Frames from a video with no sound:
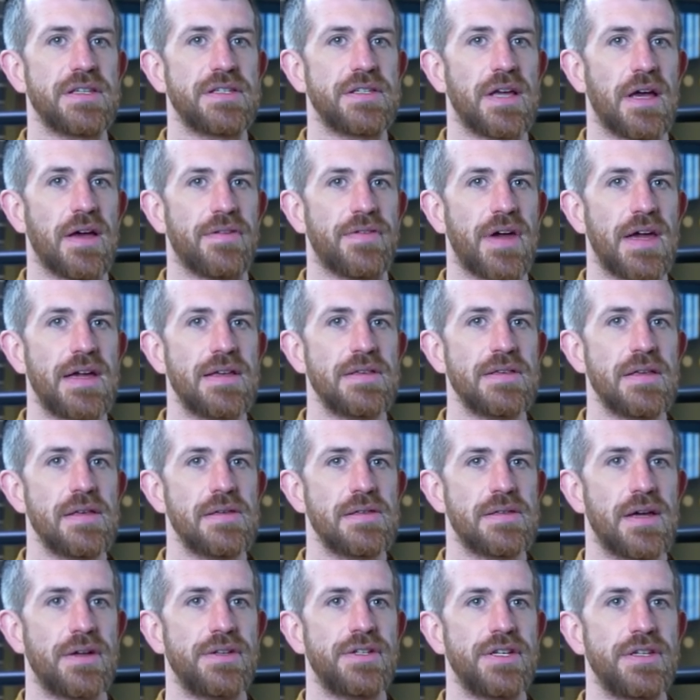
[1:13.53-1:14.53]
surveys,
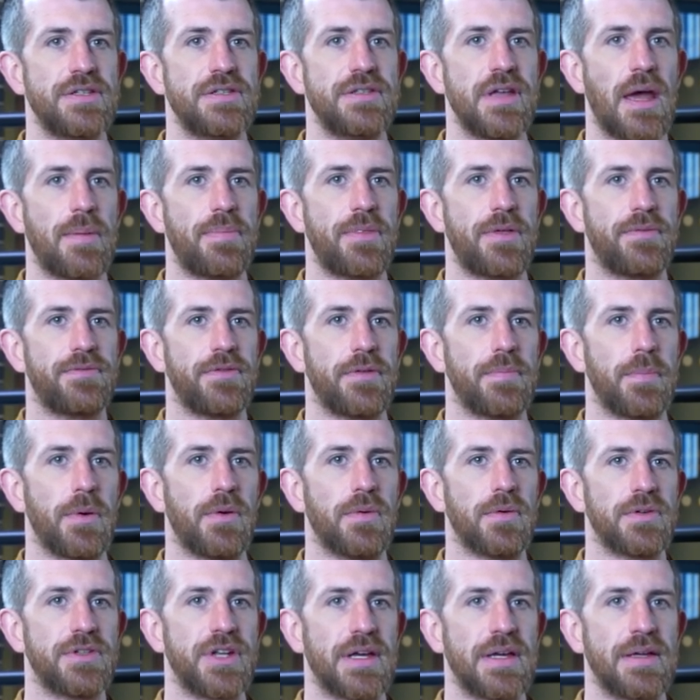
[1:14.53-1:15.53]
such as depth of
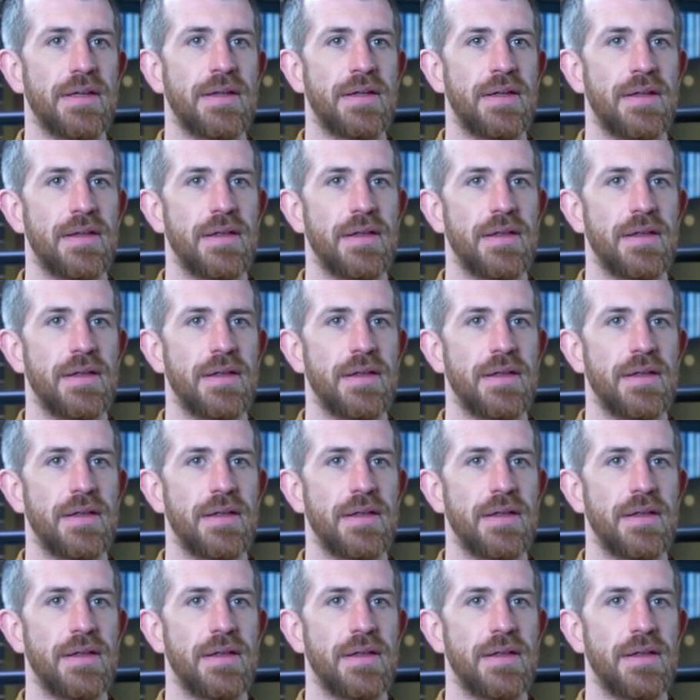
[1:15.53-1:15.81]
reporting,